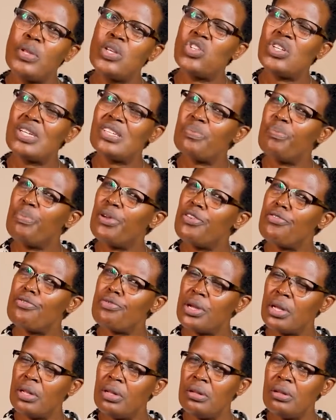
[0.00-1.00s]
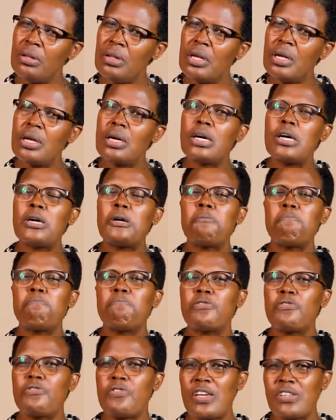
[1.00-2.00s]
Just be real,
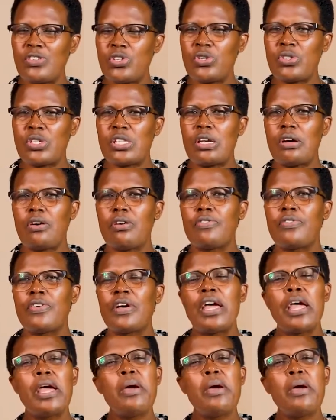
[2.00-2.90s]
face yourself.